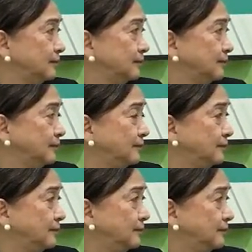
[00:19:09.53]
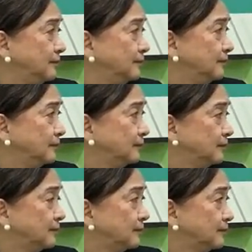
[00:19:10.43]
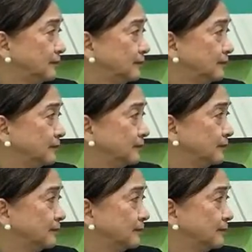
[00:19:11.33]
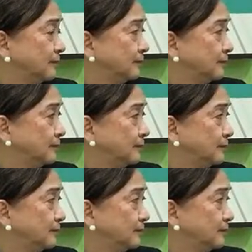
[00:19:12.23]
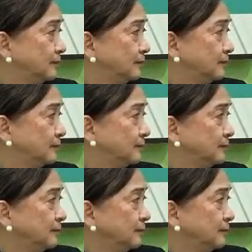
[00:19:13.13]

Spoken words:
(not speaking)